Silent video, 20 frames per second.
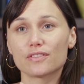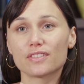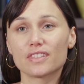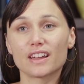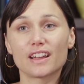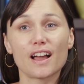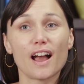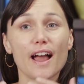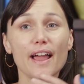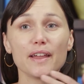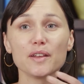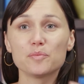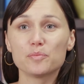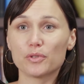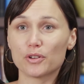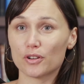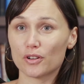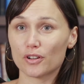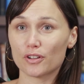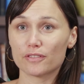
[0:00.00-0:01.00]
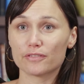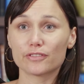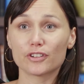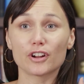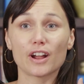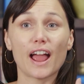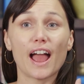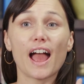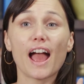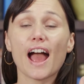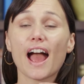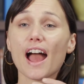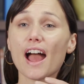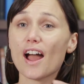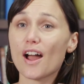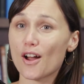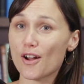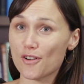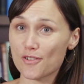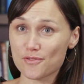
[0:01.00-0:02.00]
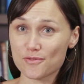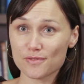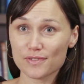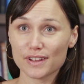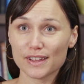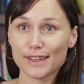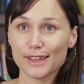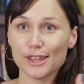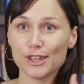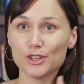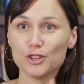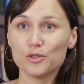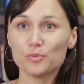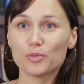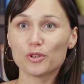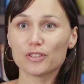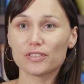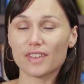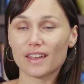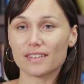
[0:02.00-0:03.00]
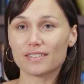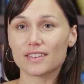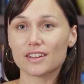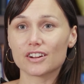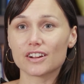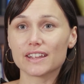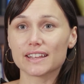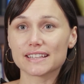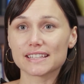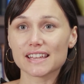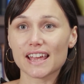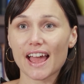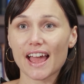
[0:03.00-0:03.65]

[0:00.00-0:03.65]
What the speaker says: the guidebook for how you put that theory into